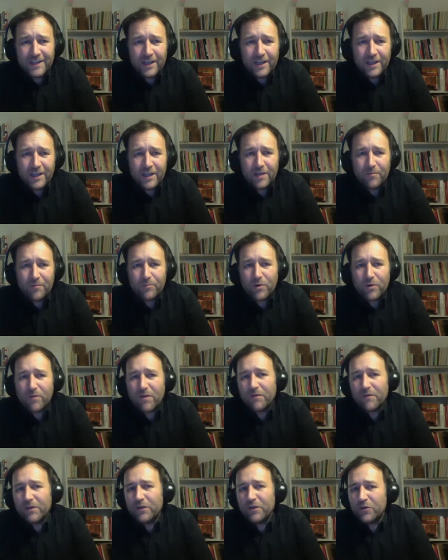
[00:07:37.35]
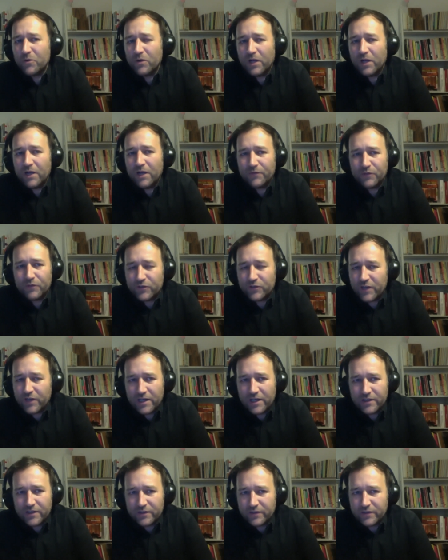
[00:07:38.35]
Uh, probably you will have to
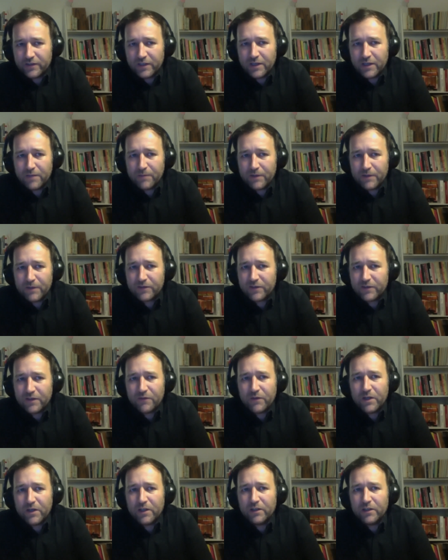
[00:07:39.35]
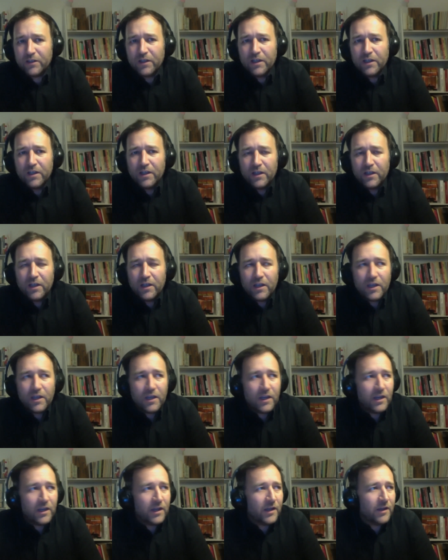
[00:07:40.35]
change the material
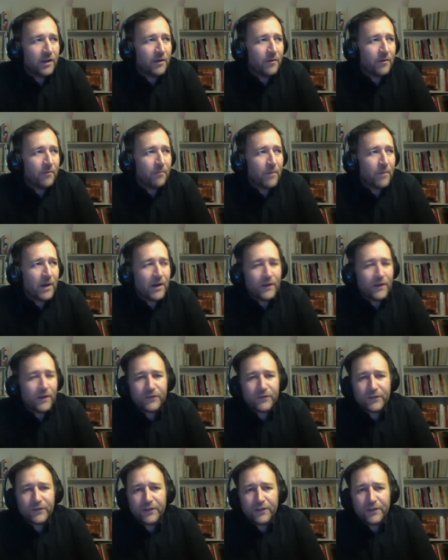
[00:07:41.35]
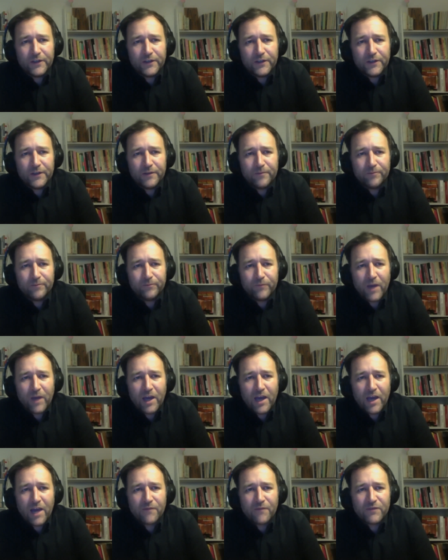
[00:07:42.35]
um, but um,
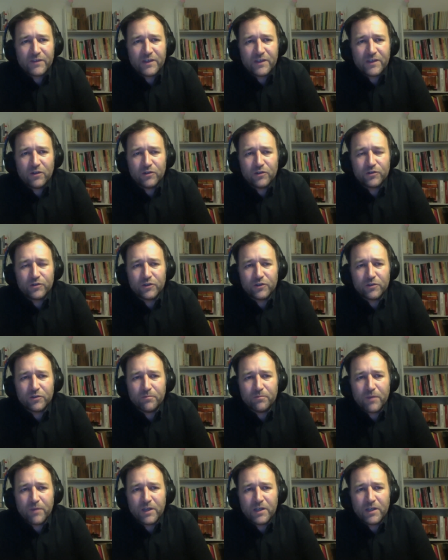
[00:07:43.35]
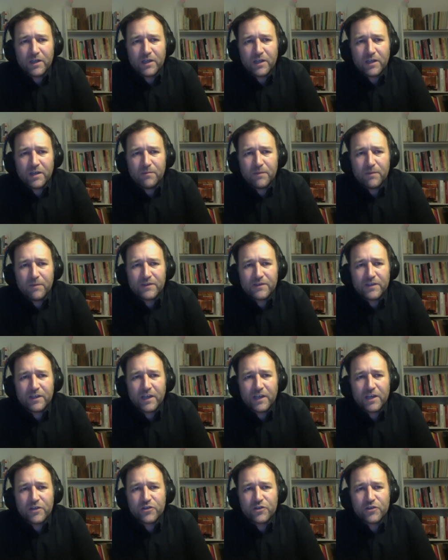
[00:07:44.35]
I have seen also many
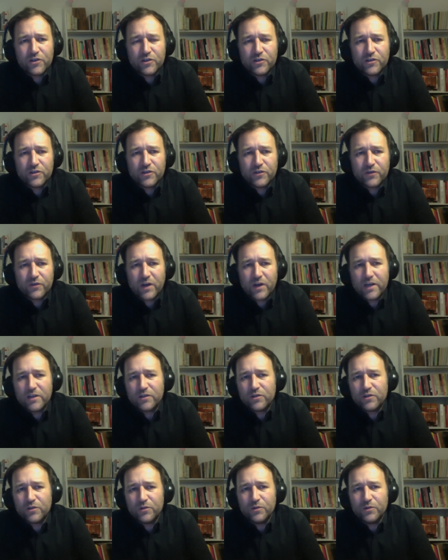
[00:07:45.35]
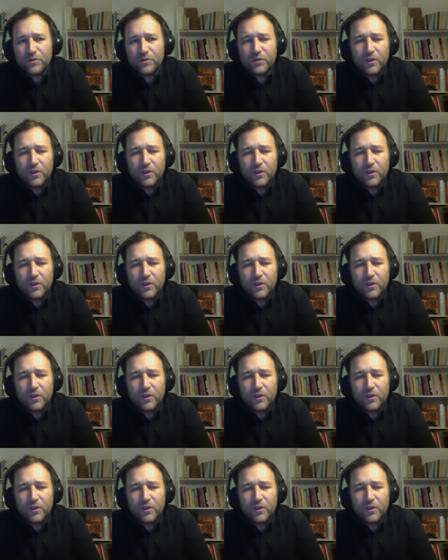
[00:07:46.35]
investigations trying to